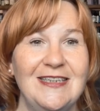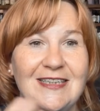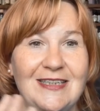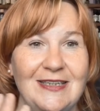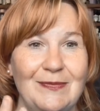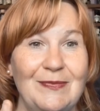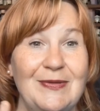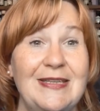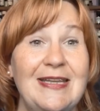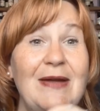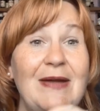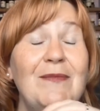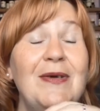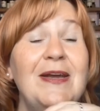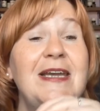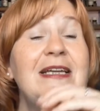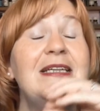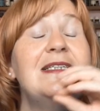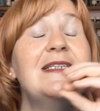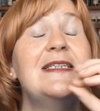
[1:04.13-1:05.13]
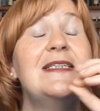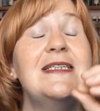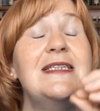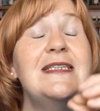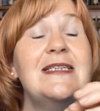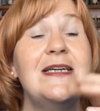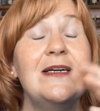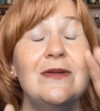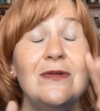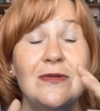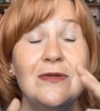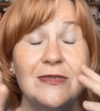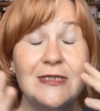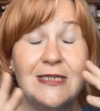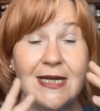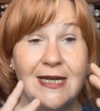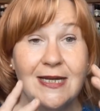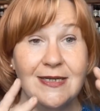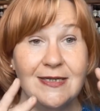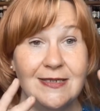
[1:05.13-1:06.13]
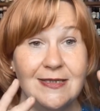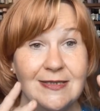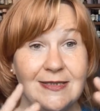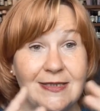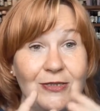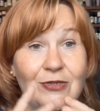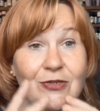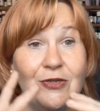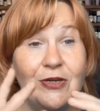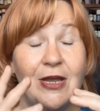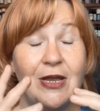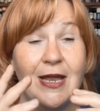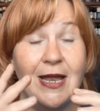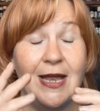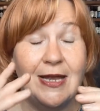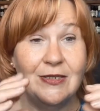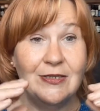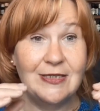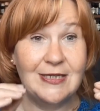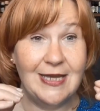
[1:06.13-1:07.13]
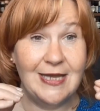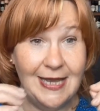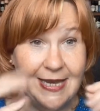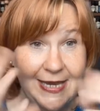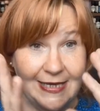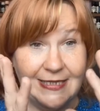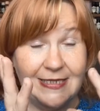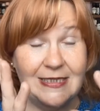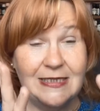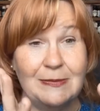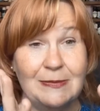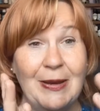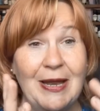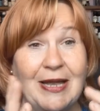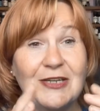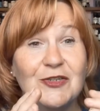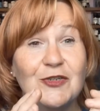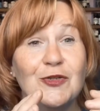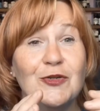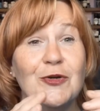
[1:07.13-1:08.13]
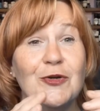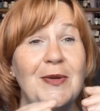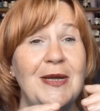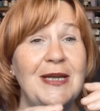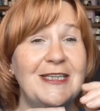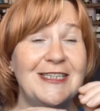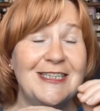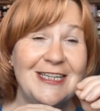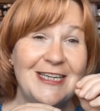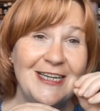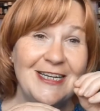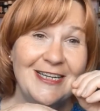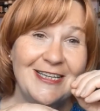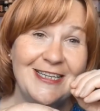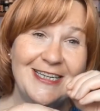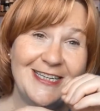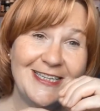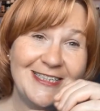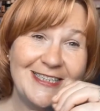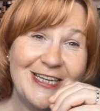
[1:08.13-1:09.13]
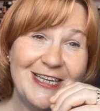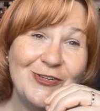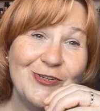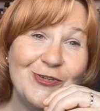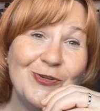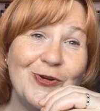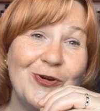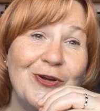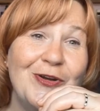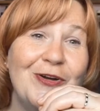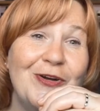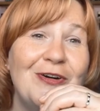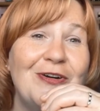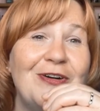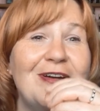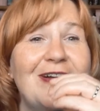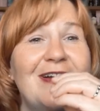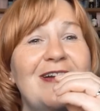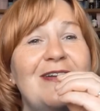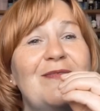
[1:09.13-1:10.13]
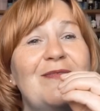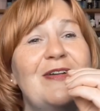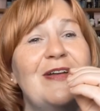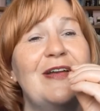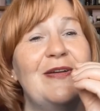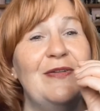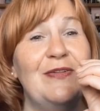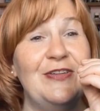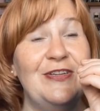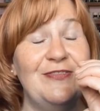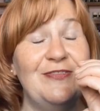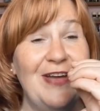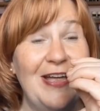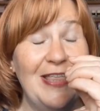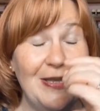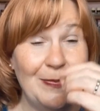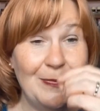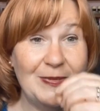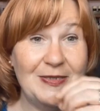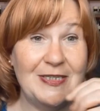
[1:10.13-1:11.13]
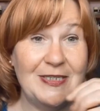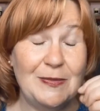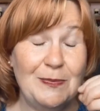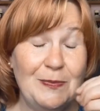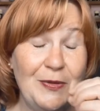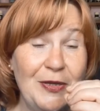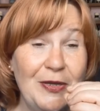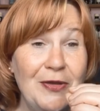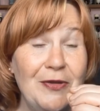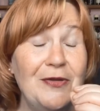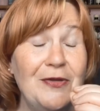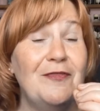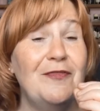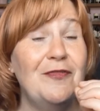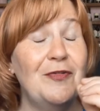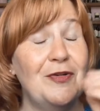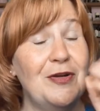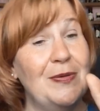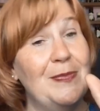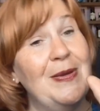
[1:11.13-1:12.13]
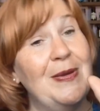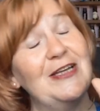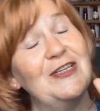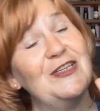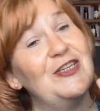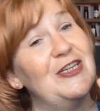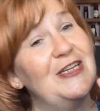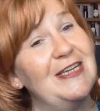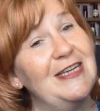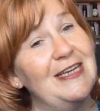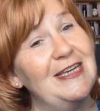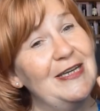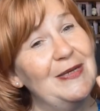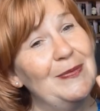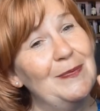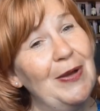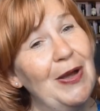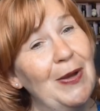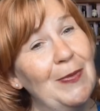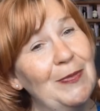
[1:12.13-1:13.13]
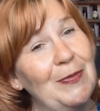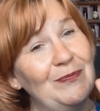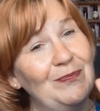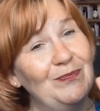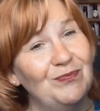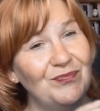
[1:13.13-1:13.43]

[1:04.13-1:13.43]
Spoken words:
but then when it's distilled and heat is passed through it, the essential oil develops this beautiful chamomile component